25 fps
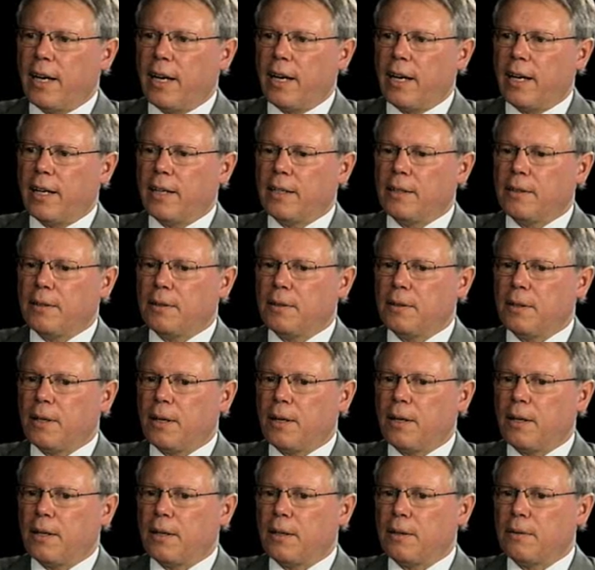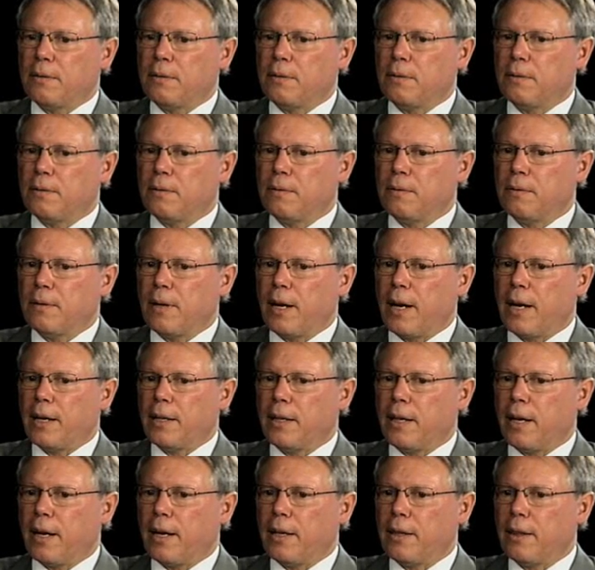And
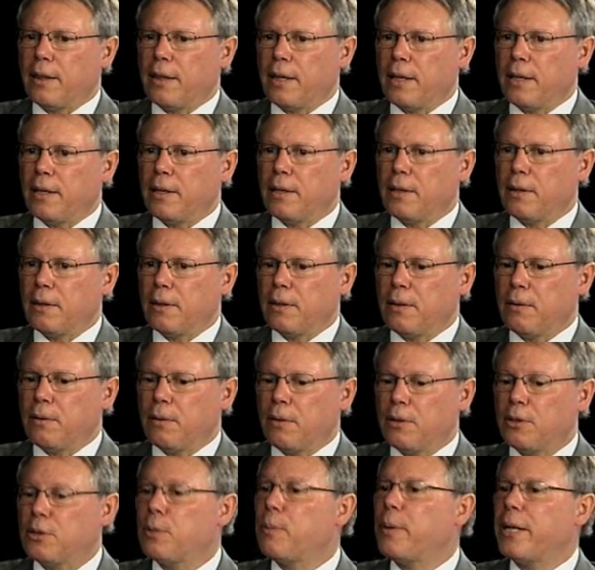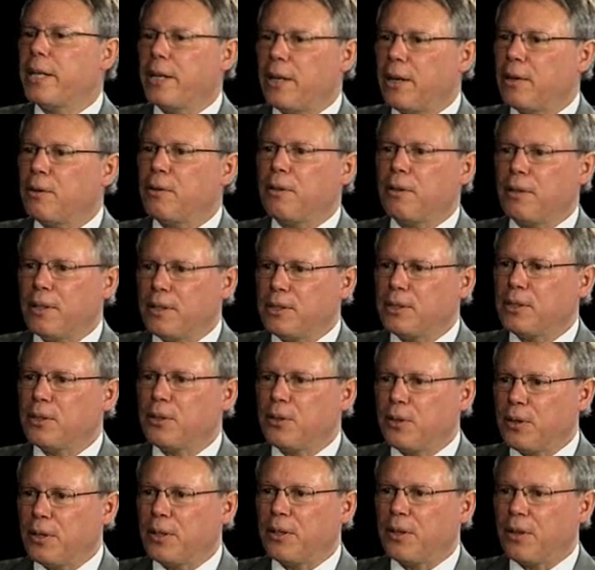I think so many other things are
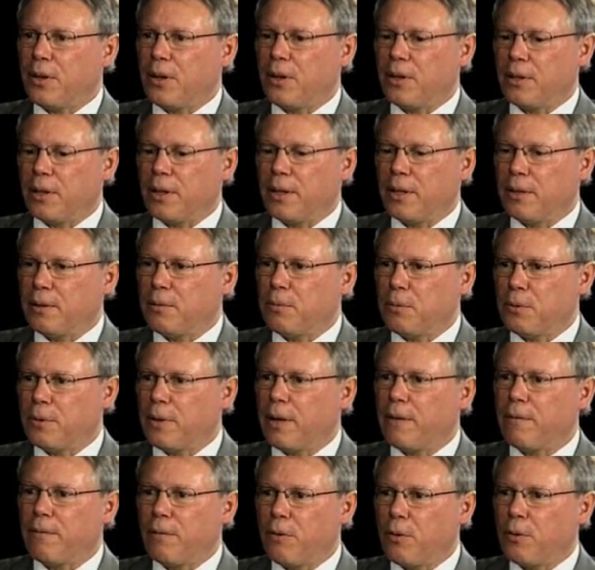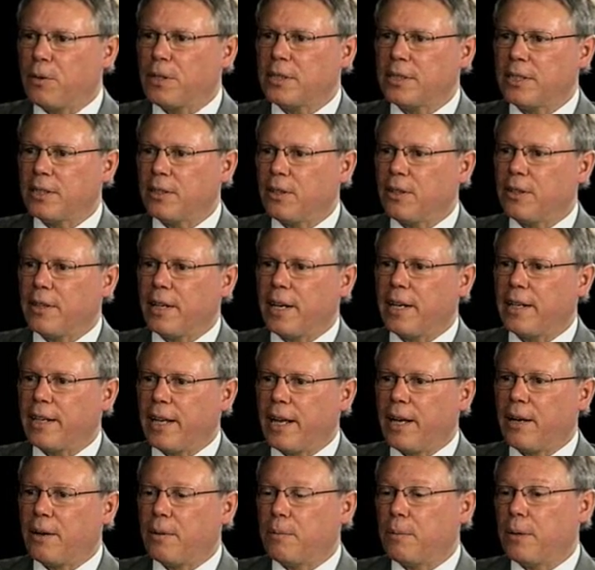going on that we're not focusing on that
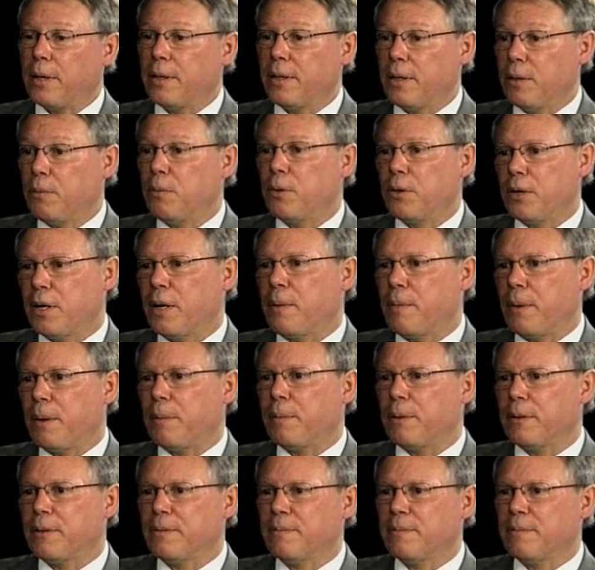now, but it will come up.